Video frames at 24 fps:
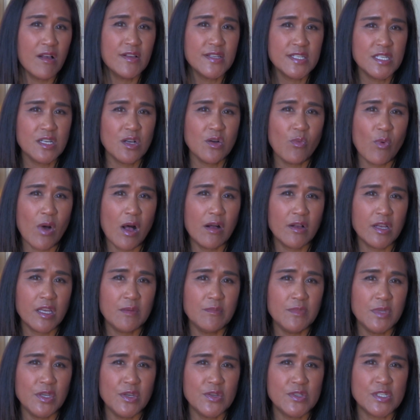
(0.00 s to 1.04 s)
also
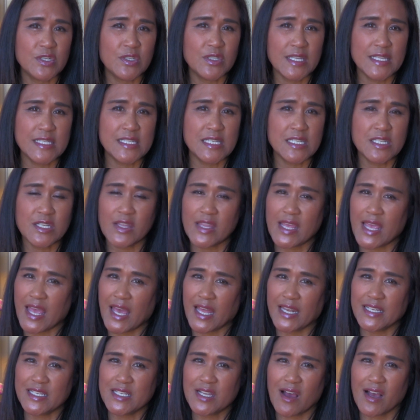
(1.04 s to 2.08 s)
welcome you to listen to the
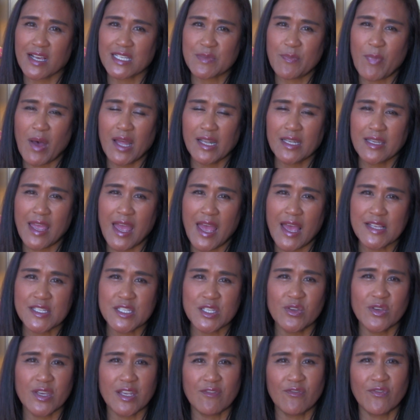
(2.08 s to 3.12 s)
Annie Talks
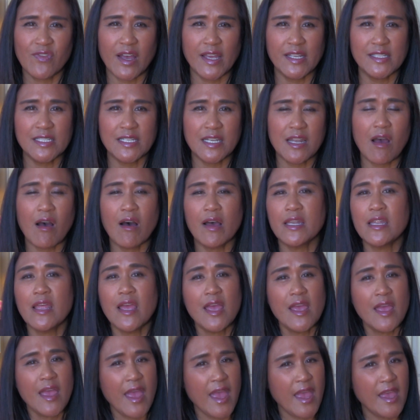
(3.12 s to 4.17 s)
podcast. You can find it on
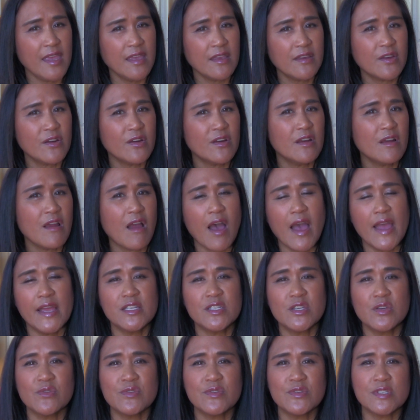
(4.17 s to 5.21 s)
Anchor,
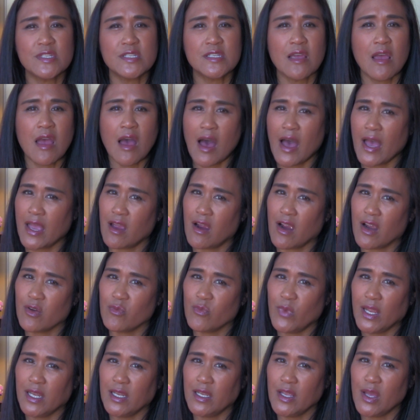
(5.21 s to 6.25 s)
iTunes,
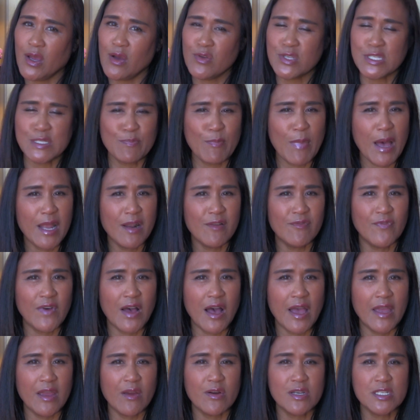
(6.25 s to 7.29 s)
iHeartRadio,
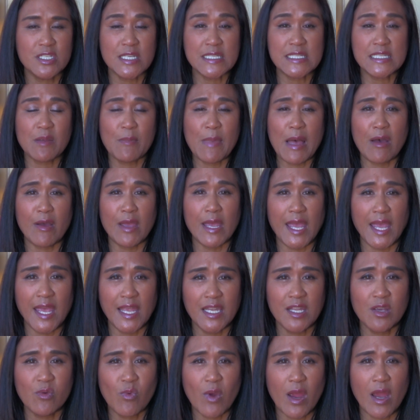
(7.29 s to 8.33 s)
Spotify, or just about
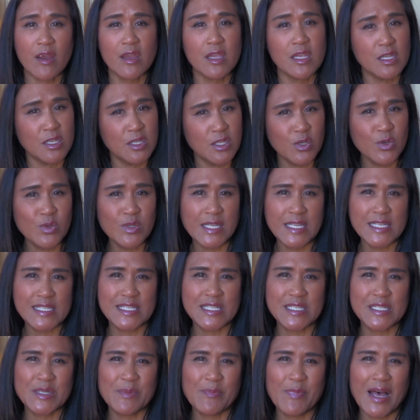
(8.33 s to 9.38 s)
anywhere you
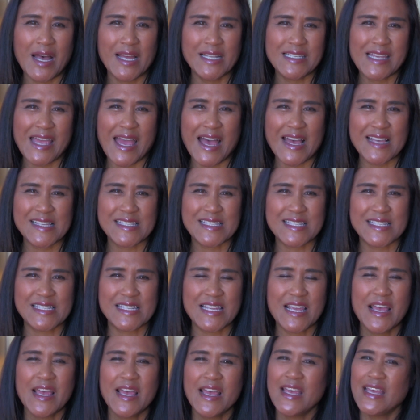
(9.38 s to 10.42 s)
listen to podcasts.
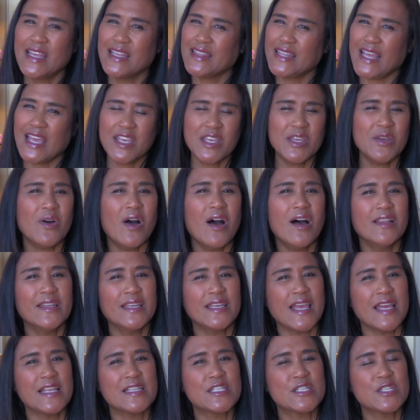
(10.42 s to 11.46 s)
Thank you all
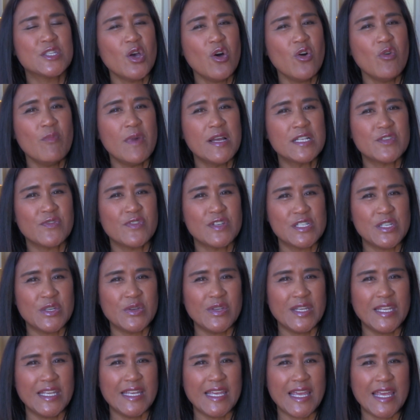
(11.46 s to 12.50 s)
again so much for
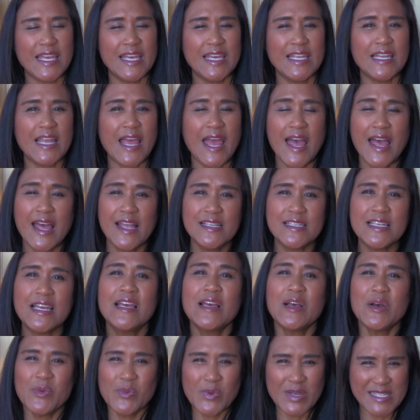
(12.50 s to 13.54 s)
tuning in, and
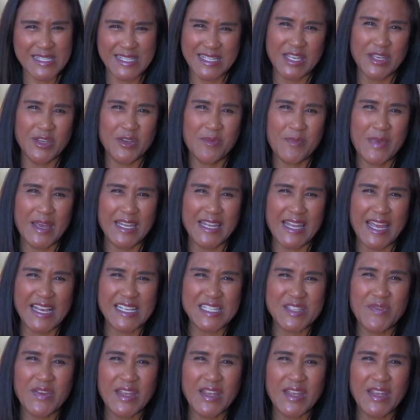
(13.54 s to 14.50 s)
we'll see you in my next